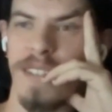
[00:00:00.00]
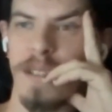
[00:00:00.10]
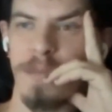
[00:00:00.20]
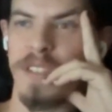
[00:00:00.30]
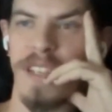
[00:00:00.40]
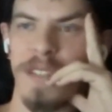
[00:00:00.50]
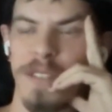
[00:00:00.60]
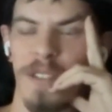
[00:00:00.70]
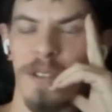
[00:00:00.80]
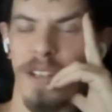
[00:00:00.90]
kind of
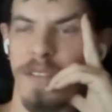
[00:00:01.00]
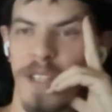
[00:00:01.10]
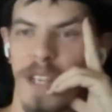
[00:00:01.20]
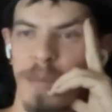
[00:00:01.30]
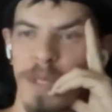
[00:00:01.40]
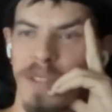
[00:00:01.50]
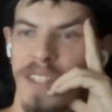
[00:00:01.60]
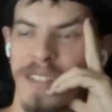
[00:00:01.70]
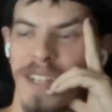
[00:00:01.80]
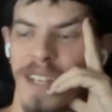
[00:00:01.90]
just going off topic,
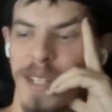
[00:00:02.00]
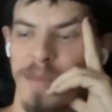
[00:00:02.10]
but